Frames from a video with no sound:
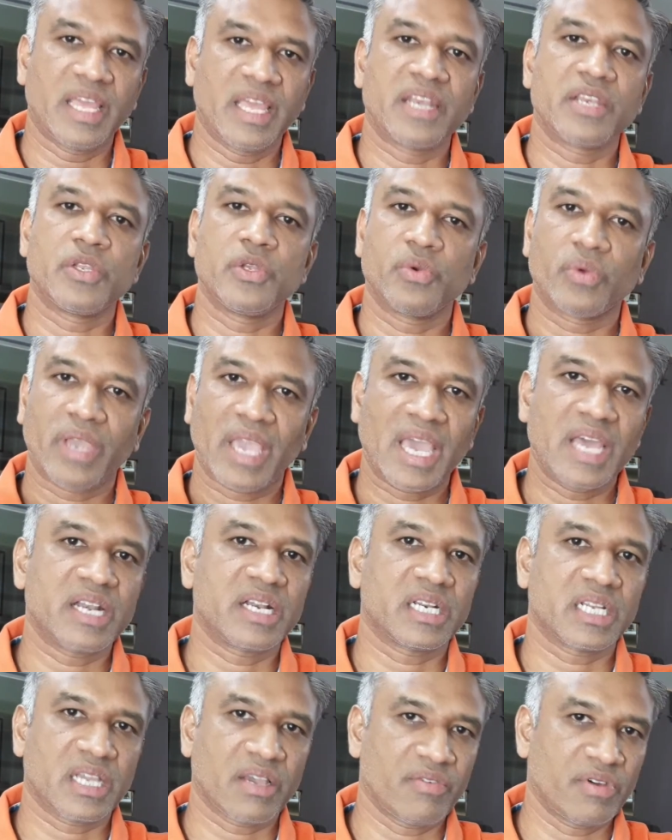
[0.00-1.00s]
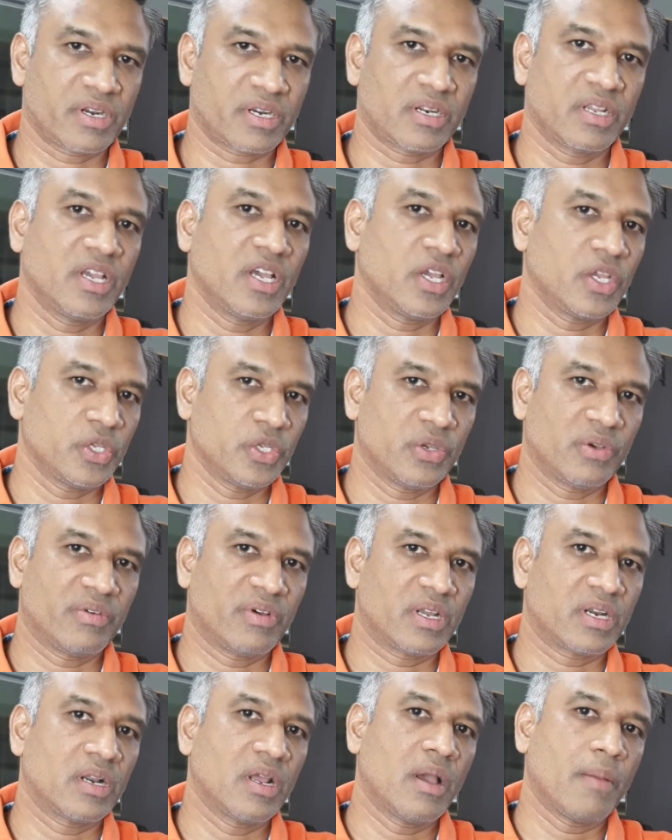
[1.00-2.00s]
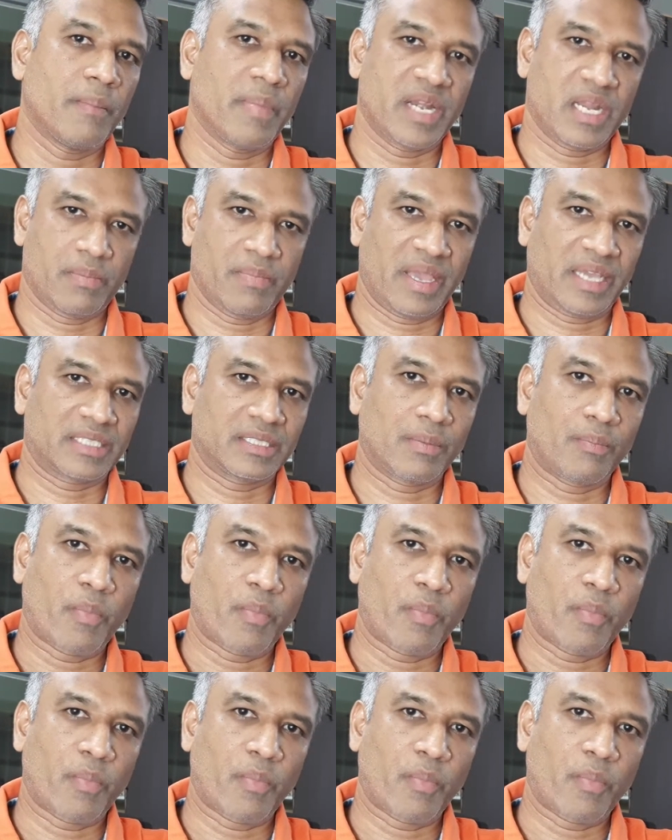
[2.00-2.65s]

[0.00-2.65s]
then you can recover your money back.